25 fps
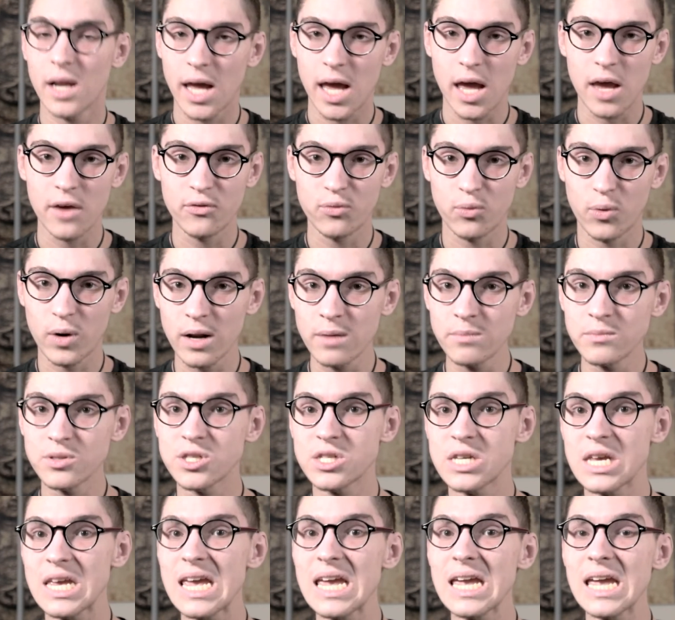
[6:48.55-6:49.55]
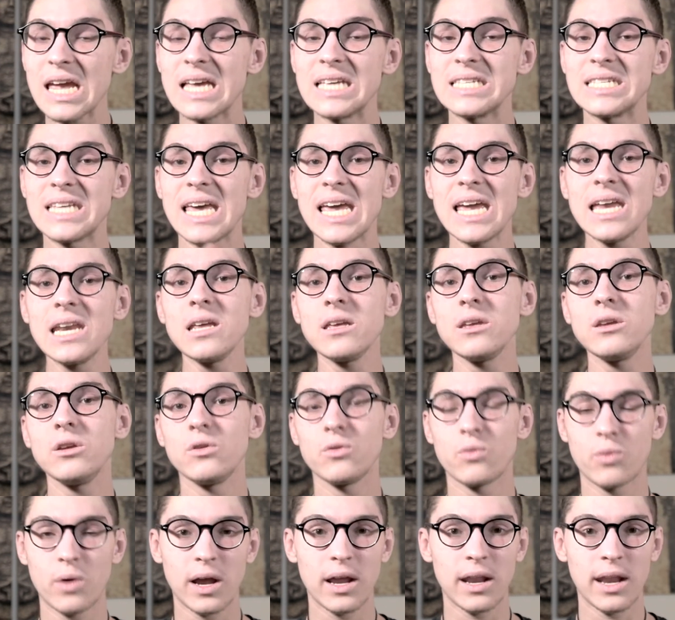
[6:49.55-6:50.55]
If what I'm saying is hitting
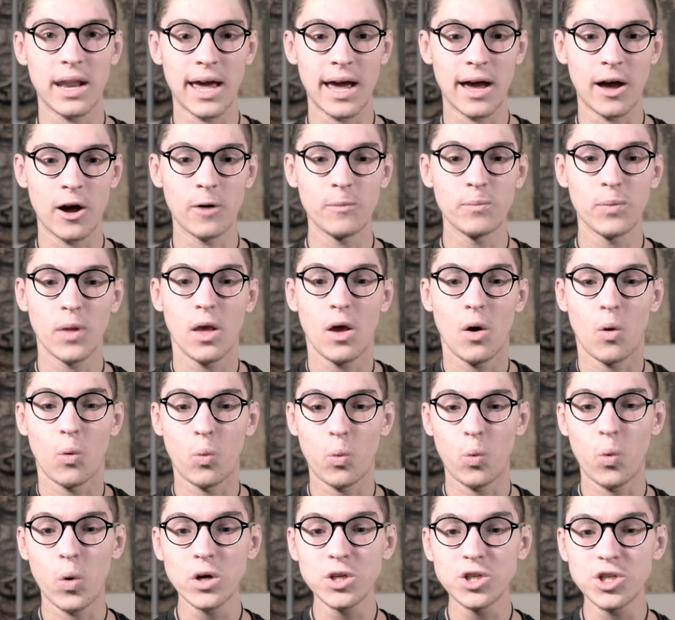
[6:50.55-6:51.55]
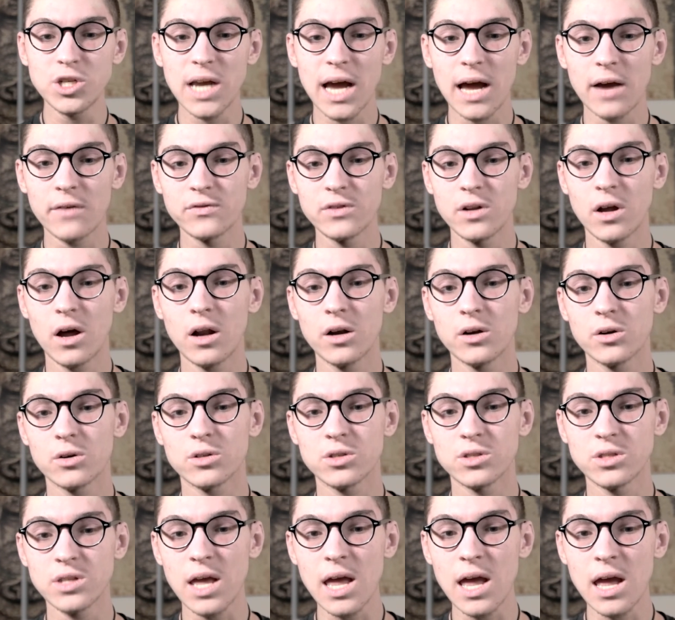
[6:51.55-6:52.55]
you right now, what you have to
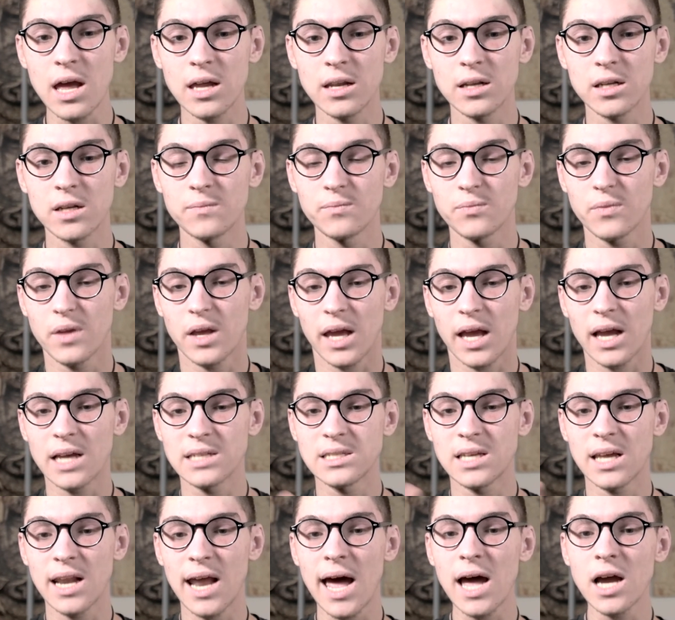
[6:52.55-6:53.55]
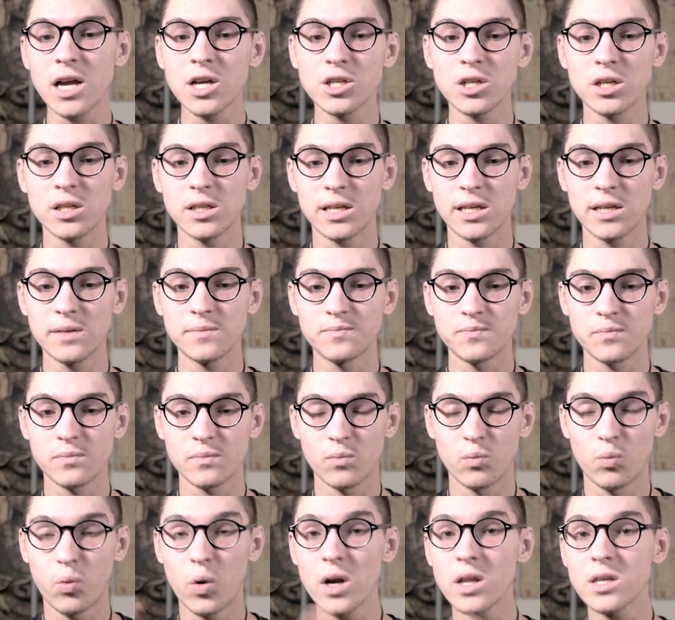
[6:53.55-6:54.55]
understand is that actually
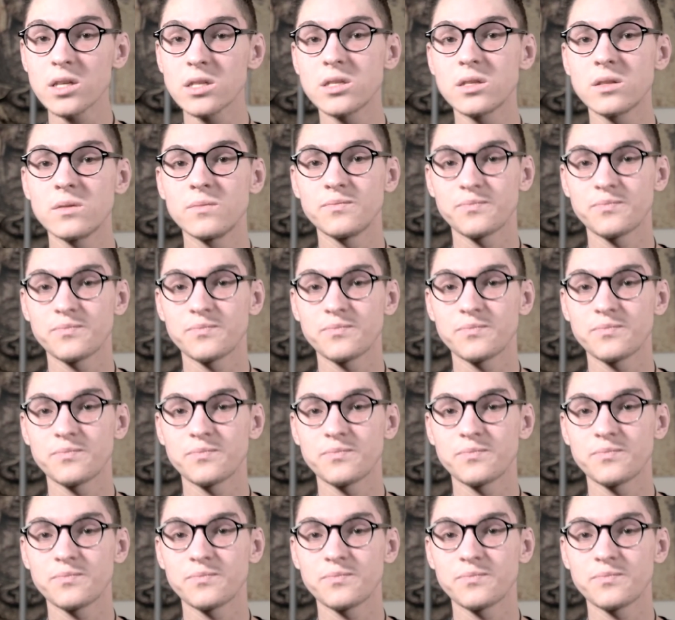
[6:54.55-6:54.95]
what is